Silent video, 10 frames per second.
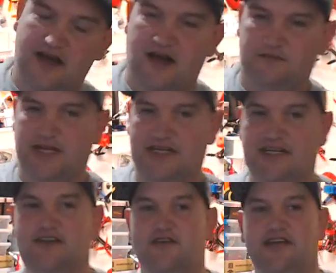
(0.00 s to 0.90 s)
I'm like,
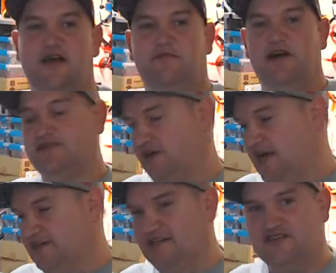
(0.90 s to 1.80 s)
let's go get that buzzard,
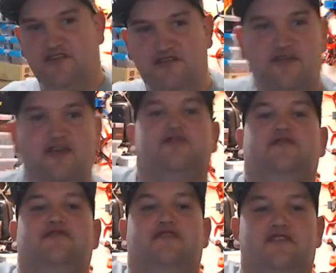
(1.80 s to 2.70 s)
guys. I just throw
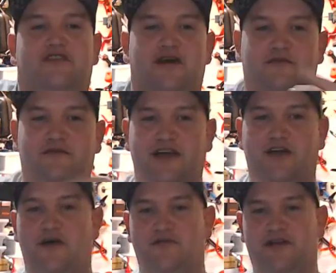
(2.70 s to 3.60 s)
the drone up and
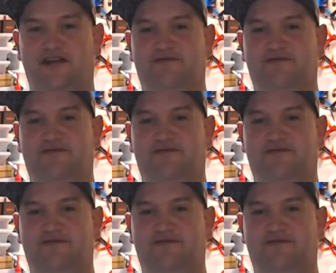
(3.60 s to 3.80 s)
arm it